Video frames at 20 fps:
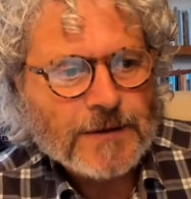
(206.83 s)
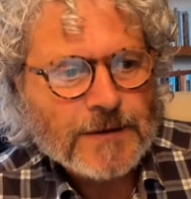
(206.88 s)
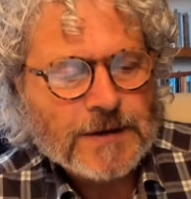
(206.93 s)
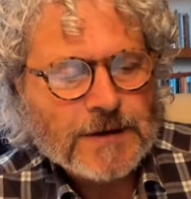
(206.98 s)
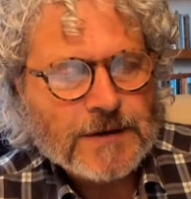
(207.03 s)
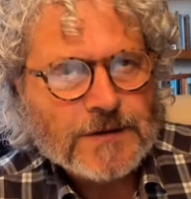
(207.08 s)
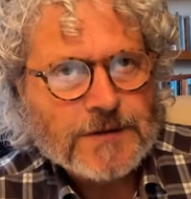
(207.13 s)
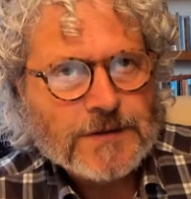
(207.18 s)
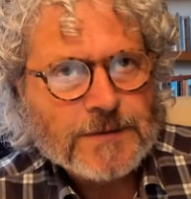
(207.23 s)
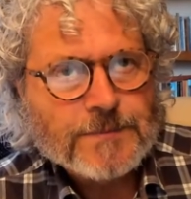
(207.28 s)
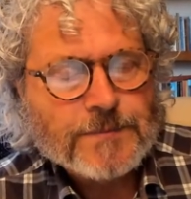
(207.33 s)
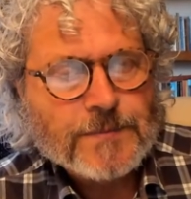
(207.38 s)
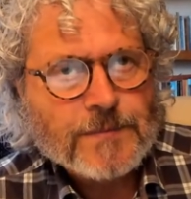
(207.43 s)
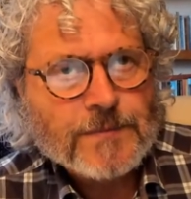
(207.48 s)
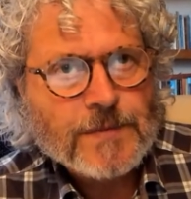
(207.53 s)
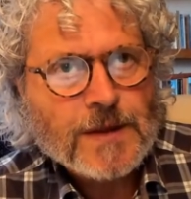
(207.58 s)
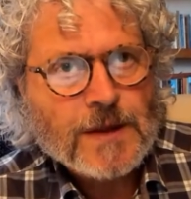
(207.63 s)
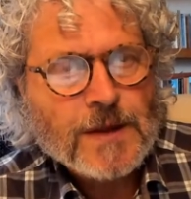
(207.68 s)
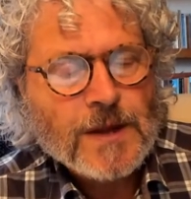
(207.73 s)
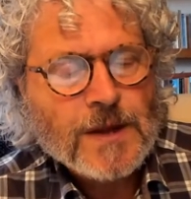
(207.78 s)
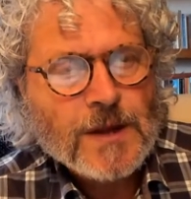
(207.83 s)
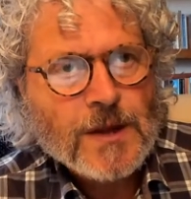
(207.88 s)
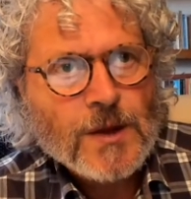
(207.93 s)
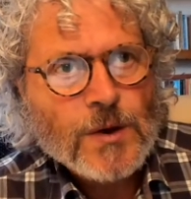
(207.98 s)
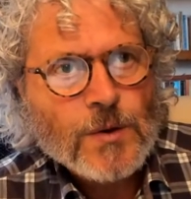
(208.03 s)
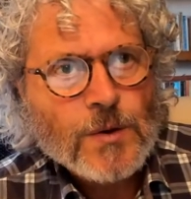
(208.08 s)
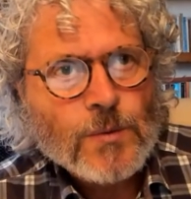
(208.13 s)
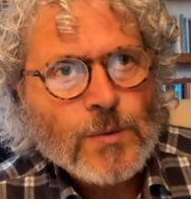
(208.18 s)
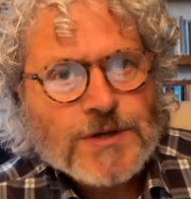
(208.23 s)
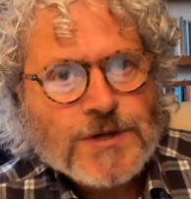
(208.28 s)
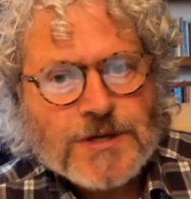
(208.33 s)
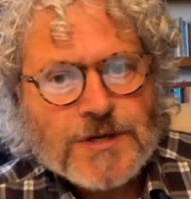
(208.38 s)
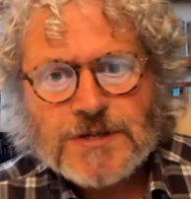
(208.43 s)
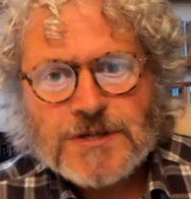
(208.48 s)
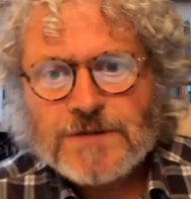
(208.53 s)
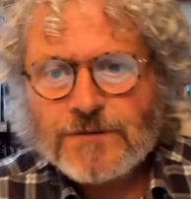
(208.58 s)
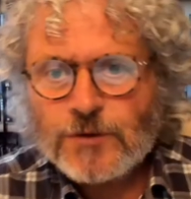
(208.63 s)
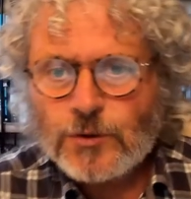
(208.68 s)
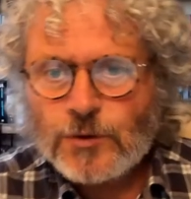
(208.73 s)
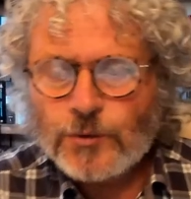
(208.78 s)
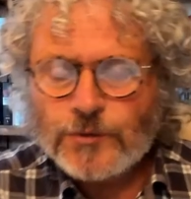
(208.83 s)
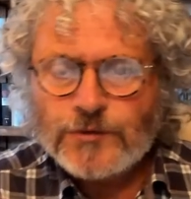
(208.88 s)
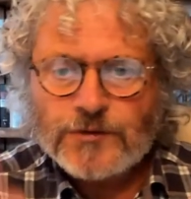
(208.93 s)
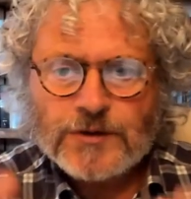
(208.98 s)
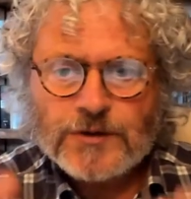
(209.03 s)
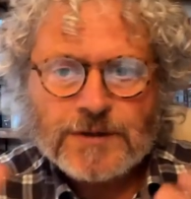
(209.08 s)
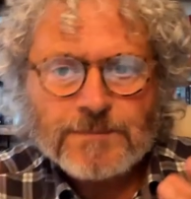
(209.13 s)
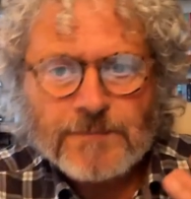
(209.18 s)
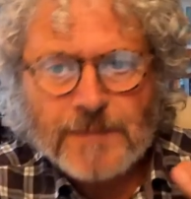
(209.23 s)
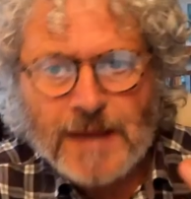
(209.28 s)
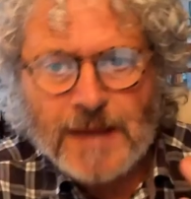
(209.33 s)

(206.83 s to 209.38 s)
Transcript: this, which is, of course, that